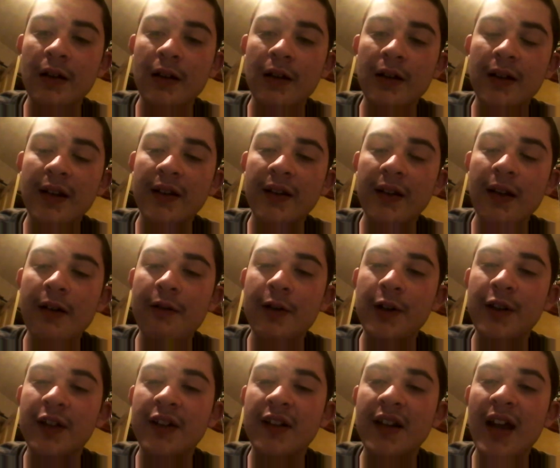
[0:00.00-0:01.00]
Guess they were
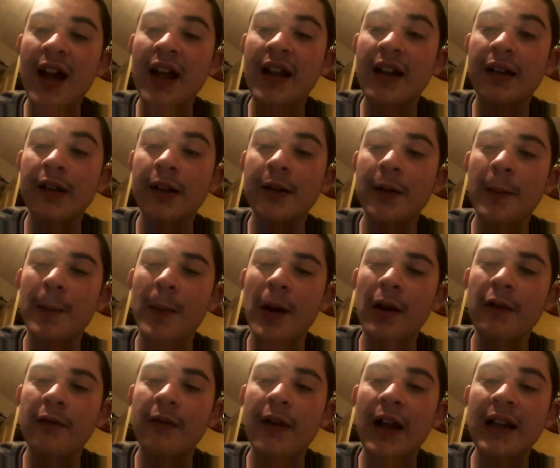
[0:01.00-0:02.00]
scared of the
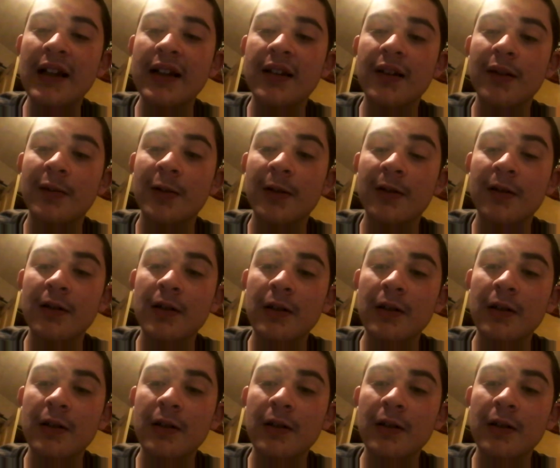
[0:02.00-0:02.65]
Movellans